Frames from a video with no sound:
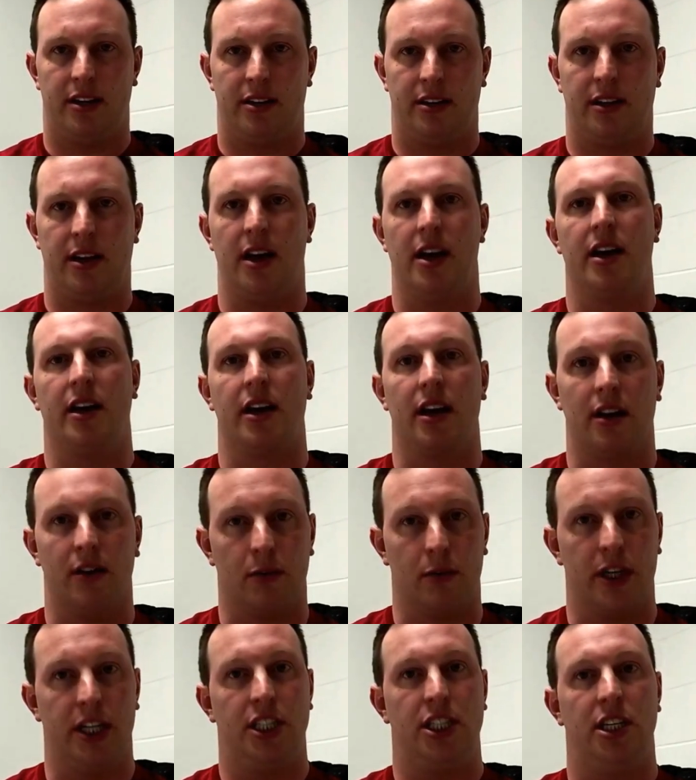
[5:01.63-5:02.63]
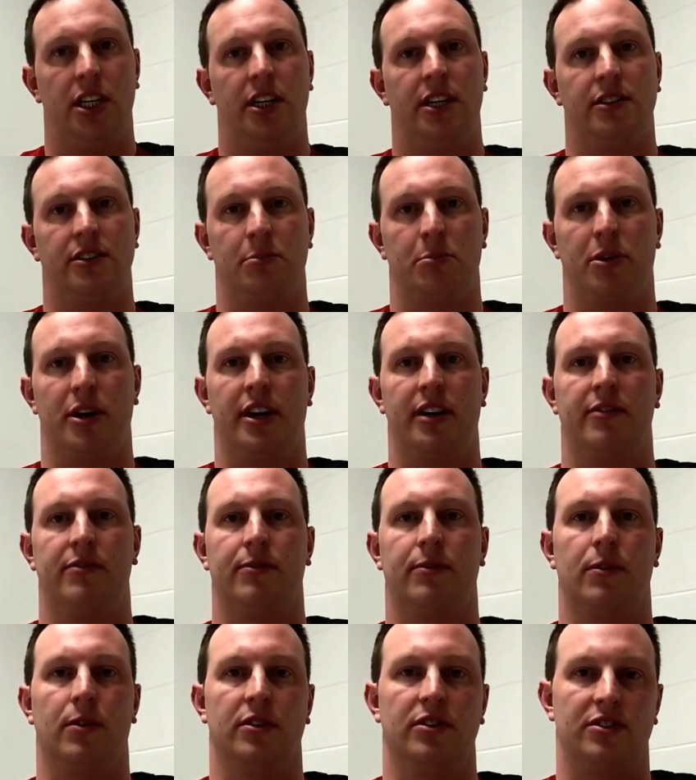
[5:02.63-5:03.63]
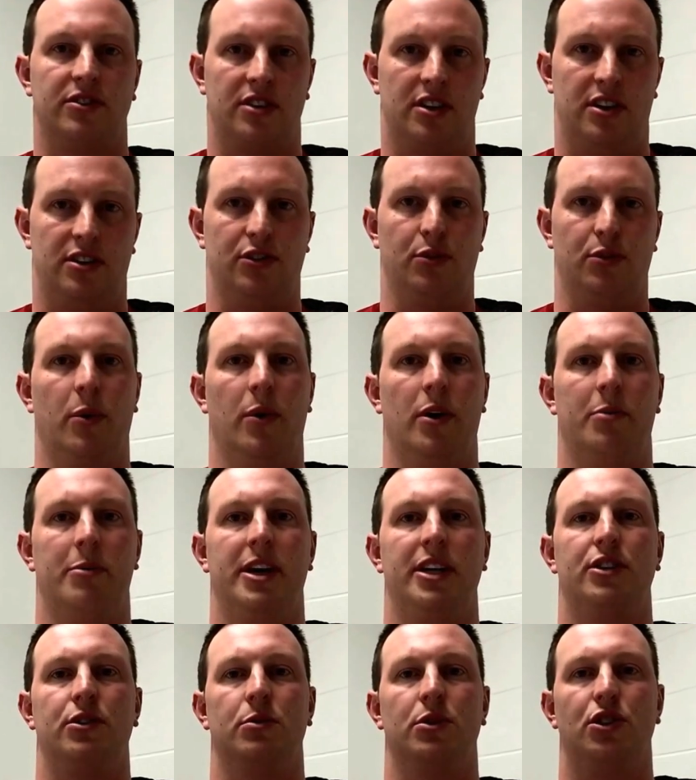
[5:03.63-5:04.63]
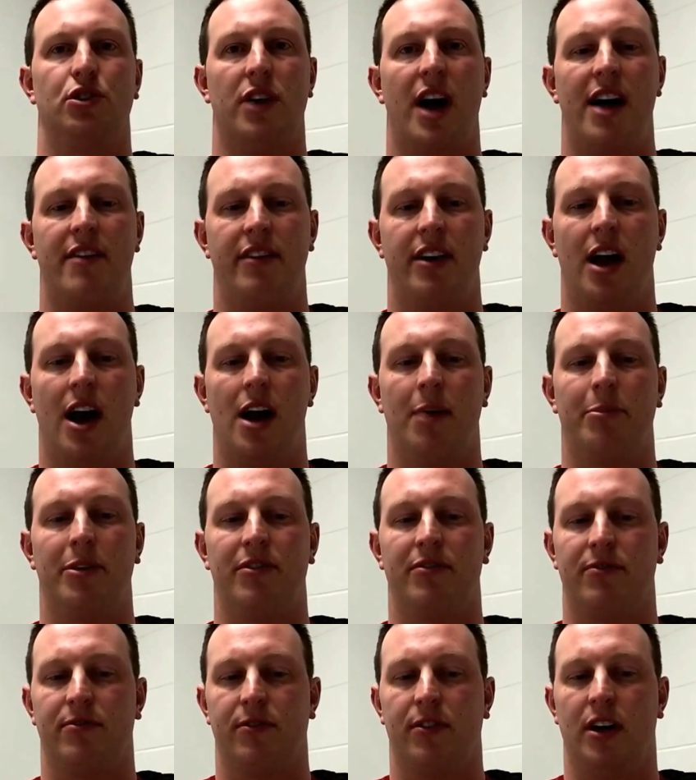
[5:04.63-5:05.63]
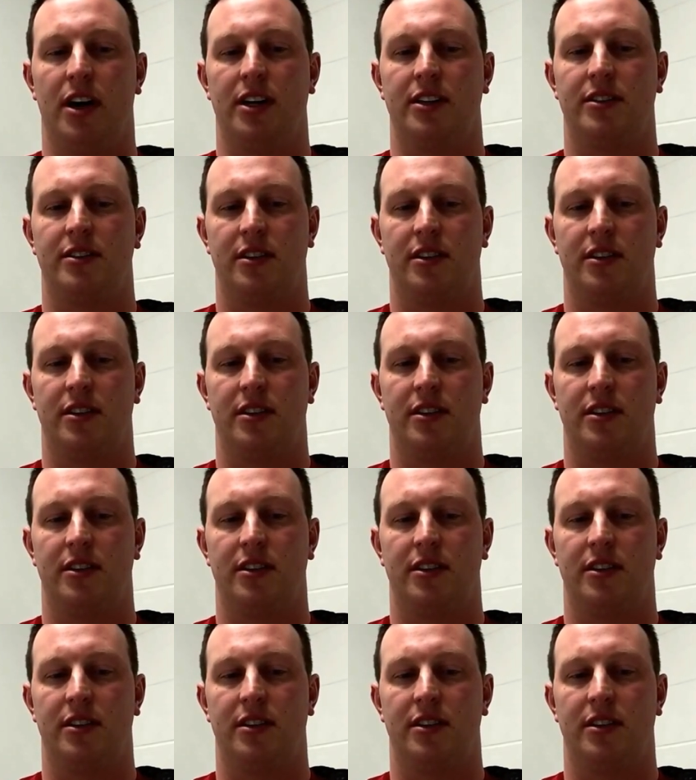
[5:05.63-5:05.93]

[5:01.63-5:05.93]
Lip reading: Okay, again, reaching is a braking force, so to make sure we're driving up in front.